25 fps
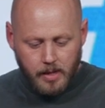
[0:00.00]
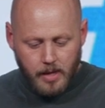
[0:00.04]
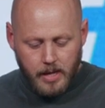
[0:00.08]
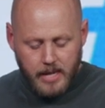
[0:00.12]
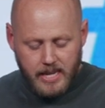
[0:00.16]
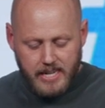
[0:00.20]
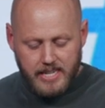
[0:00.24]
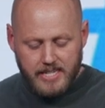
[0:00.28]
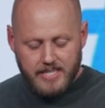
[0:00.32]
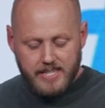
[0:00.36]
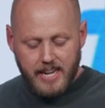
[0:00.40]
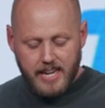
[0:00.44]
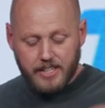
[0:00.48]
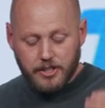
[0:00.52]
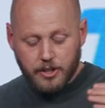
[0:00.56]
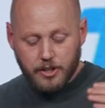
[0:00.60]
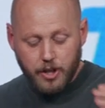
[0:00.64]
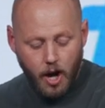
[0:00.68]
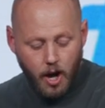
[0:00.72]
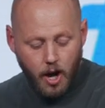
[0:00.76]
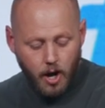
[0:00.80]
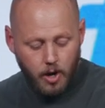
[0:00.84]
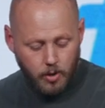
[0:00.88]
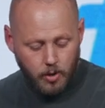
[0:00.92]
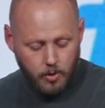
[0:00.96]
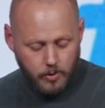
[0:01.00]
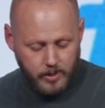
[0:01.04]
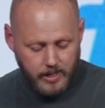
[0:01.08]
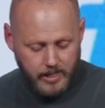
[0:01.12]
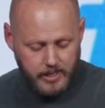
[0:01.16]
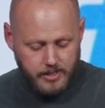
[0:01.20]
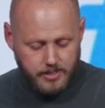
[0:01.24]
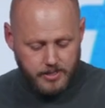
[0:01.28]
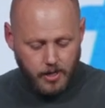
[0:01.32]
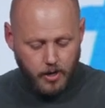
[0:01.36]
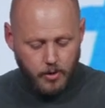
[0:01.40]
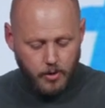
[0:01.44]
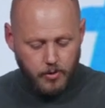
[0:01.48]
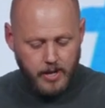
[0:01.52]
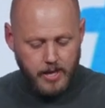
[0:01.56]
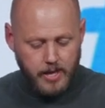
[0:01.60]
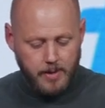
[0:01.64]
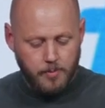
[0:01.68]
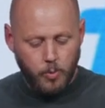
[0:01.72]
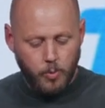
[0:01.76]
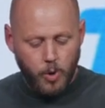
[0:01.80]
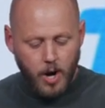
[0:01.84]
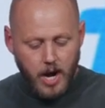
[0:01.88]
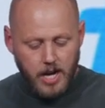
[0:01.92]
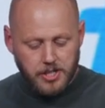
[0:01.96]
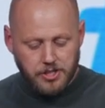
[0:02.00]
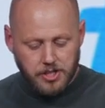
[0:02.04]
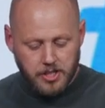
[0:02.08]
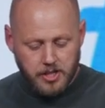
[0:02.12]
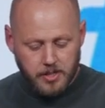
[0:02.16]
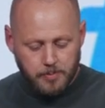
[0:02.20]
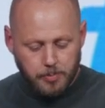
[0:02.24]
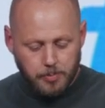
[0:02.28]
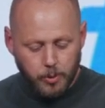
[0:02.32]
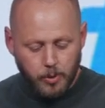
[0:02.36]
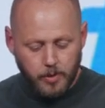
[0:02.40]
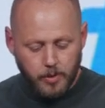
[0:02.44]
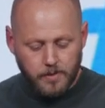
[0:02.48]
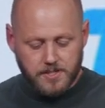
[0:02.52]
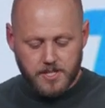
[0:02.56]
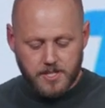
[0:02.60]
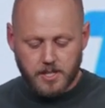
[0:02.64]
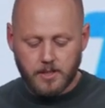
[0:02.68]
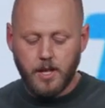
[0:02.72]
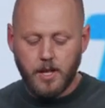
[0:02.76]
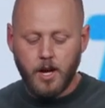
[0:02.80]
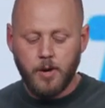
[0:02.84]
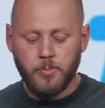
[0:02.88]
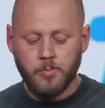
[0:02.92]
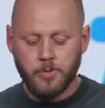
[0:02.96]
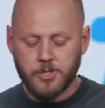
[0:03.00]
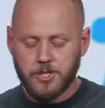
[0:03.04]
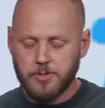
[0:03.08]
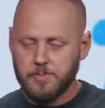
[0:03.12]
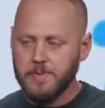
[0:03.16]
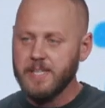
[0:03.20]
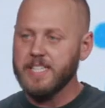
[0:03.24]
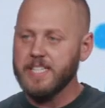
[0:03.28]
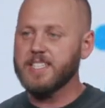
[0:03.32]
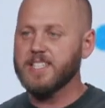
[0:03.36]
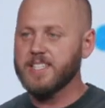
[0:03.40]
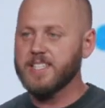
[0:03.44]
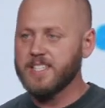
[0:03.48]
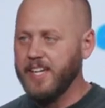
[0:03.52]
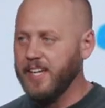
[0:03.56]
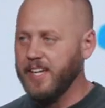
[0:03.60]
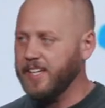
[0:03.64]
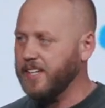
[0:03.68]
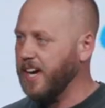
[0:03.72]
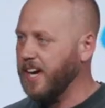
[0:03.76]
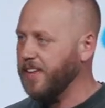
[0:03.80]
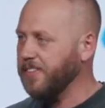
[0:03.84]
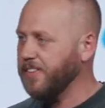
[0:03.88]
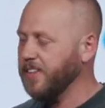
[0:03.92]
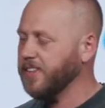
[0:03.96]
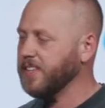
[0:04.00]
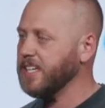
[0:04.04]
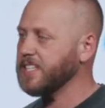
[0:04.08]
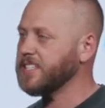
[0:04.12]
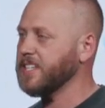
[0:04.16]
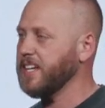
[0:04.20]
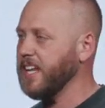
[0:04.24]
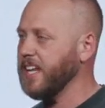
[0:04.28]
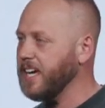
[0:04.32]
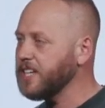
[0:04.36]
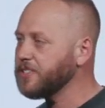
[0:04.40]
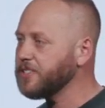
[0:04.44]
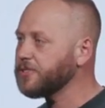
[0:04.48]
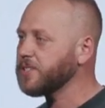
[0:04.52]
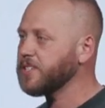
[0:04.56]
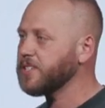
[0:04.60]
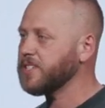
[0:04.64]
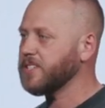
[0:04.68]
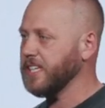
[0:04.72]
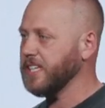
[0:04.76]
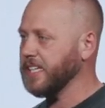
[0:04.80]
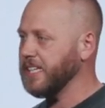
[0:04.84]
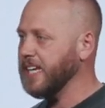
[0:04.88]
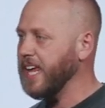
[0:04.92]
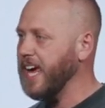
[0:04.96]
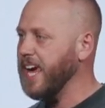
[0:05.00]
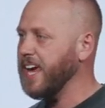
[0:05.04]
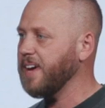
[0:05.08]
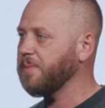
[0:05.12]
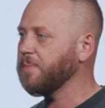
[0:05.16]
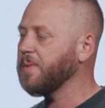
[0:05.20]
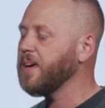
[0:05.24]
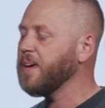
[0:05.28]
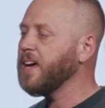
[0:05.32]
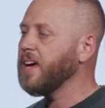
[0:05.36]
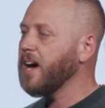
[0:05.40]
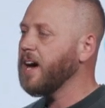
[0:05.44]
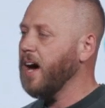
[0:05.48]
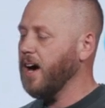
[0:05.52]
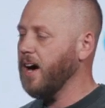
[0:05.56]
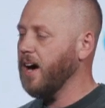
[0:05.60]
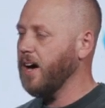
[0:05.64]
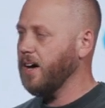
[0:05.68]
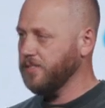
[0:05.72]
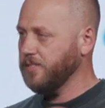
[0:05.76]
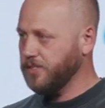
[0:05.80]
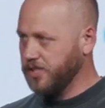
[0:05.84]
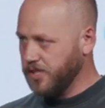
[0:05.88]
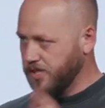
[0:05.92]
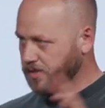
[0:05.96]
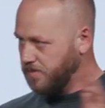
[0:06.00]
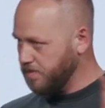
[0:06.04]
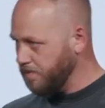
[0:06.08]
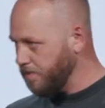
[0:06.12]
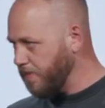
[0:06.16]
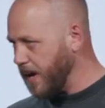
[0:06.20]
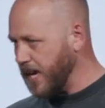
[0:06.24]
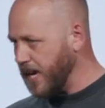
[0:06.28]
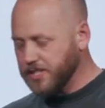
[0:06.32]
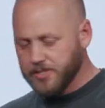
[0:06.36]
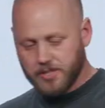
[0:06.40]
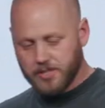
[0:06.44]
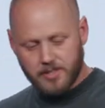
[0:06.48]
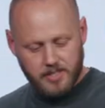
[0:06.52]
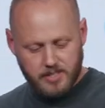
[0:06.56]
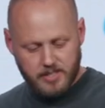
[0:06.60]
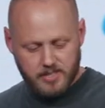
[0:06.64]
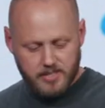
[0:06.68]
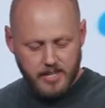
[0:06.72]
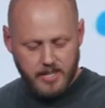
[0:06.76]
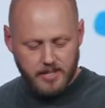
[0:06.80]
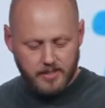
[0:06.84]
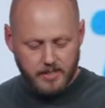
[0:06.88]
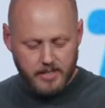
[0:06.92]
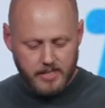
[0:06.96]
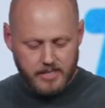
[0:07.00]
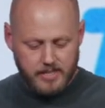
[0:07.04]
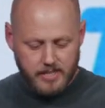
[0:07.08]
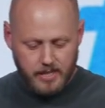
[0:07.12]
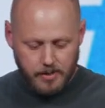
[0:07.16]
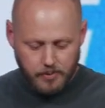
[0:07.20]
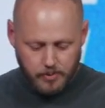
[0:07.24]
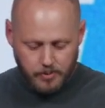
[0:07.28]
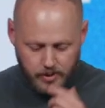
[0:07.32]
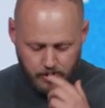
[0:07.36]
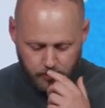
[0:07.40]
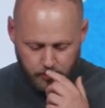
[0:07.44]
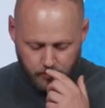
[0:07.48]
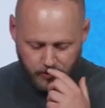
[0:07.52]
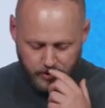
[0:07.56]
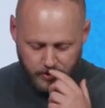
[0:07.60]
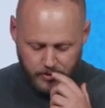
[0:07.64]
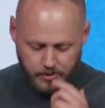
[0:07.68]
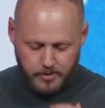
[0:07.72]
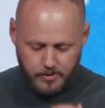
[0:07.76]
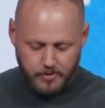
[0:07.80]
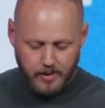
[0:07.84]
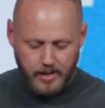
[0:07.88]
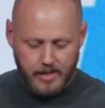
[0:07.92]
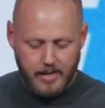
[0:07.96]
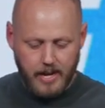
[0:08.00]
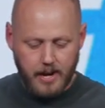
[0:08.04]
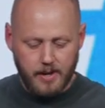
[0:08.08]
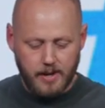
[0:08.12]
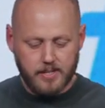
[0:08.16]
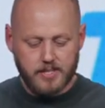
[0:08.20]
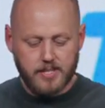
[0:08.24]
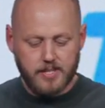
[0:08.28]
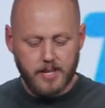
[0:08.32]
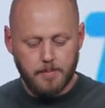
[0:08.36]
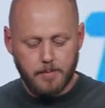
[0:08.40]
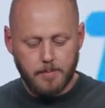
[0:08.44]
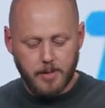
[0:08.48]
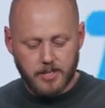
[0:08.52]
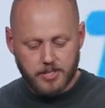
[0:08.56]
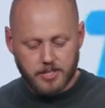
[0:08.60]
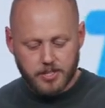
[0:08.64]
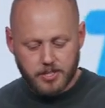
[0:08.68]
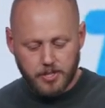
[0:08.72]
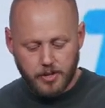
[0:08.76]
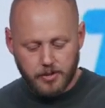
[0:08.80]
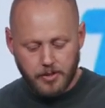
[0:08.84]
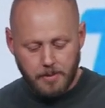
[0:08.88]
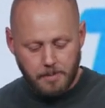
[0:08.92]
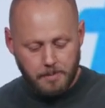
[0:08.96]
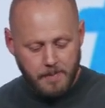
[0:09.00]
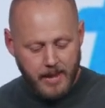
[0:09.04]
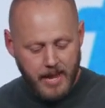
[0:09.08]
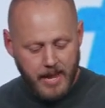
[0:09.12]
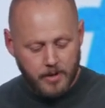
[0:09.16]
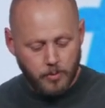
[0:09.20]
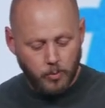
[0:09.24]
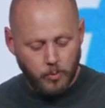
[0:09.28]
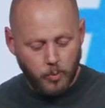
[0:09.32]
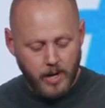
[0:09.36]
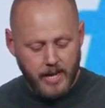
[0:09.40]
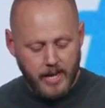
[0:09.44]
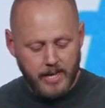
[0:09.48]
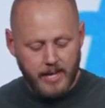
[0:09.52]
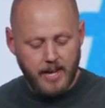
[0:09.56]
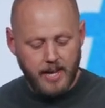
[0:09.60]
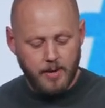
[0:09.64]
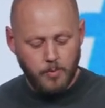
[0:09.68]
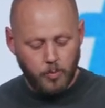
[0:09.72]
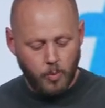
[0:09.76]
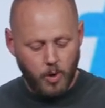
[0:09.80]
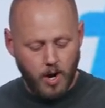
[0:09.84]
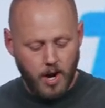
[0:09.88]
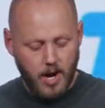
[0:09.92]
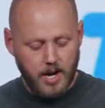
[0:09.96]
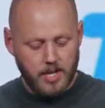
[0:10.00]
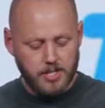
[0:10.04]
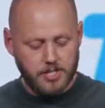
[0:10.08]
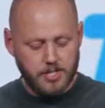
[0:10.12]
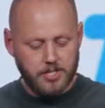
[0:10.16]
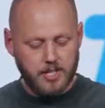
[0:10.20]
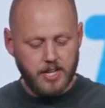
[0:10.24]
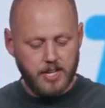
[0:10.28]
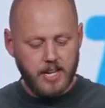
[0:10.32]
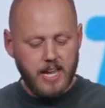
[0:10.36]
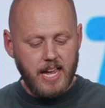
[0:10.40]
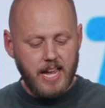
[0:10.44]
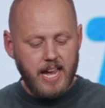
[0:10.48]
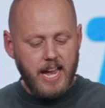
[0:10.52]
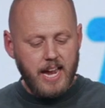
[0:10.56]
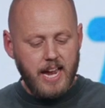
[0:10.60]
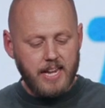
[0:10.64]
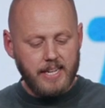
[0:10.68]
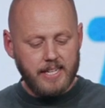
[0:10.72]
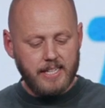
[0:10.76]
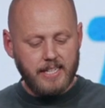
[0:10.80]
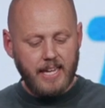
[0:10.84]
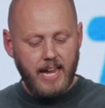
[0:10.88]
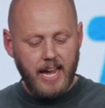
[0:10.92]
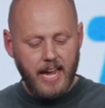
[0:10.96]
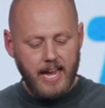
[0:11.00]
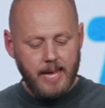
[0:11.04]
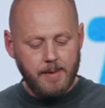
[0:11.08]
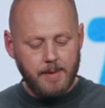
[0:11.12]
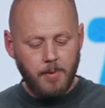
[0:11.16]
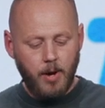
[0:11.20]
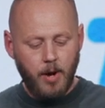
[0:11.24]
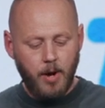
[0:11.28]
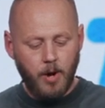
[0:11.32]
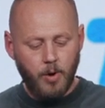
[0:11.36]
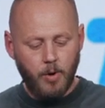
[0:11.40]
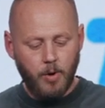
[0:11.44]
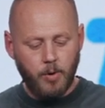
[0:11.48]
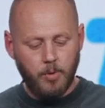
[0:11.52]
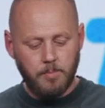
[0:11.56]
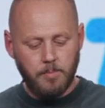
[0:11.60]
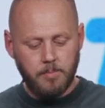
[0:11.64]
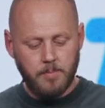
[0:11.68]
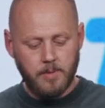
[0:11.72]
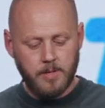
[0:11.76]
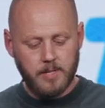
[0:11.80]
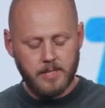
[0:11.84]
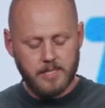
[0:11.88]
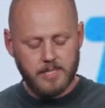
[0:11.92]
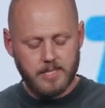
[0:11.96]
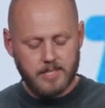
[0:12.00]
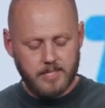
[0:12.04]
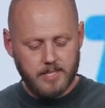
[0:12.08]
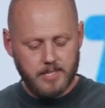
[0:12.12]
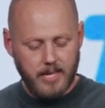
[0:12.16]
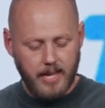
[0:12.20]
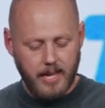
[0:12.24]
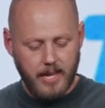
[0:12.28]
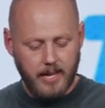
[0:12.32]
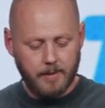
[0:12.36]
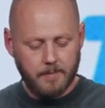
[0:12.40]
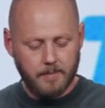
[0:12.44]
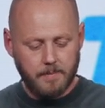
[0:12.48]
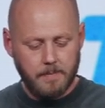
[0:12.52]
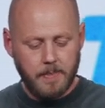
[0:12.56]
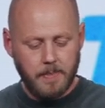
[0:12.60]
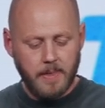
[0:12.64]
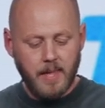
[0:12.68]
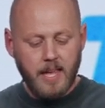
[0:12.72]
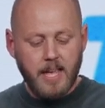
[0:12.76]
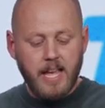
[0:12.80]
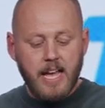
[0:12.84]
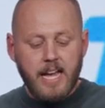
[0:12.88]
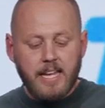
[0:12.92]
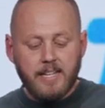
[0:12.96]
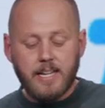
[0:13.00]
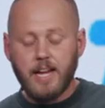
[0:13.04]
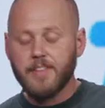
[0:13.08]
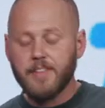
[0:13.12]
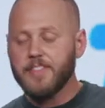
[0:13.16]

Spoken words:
He said, "Go," he told him, "wash in the pool of Siloam," which means sent. I think that's an interesting name, just based on the series that we're doing right now. It said, "But so the man went and washed, and he came home seeing." Now,